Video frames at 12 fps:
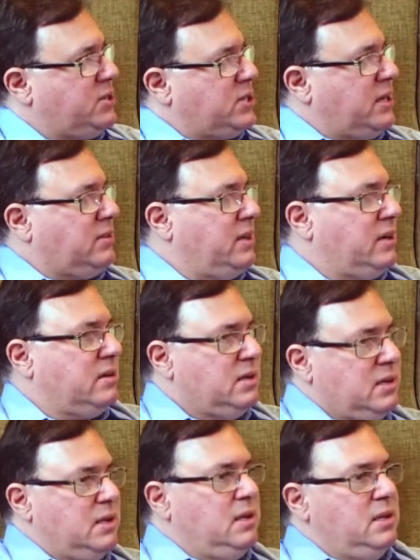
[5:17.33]
cash out
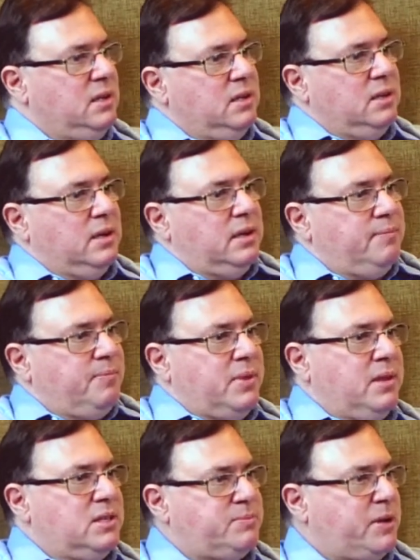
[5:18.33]
there.
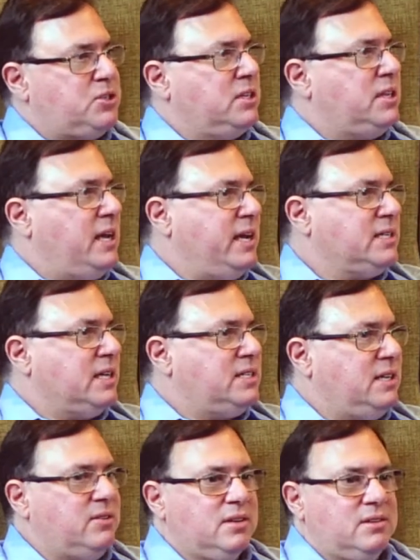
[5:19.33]
Especially today, as
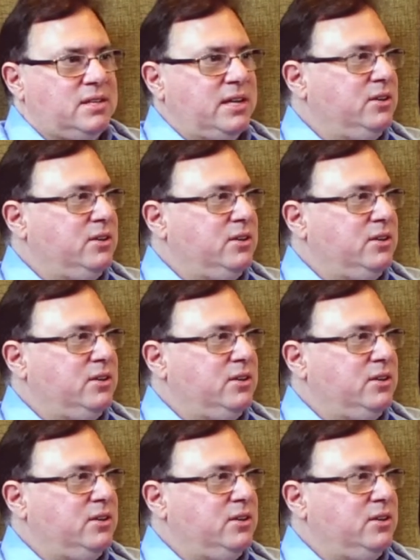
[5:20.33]
I see the